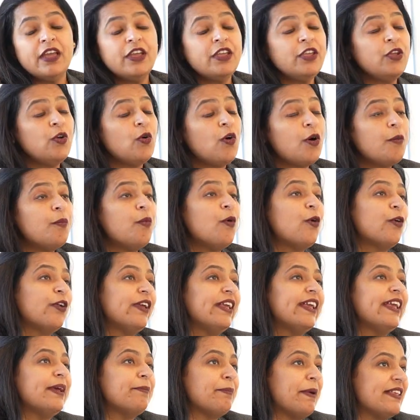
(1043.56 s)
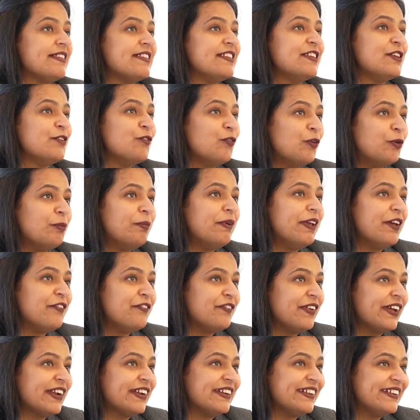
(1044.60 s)
your borrowing capacity won't be
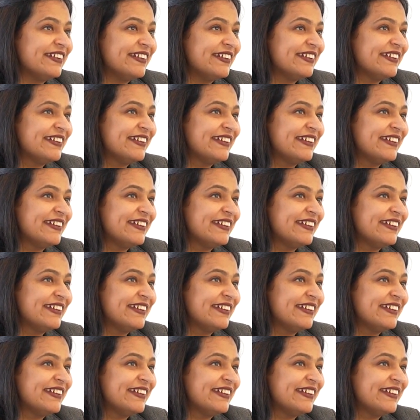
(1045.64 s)
affected.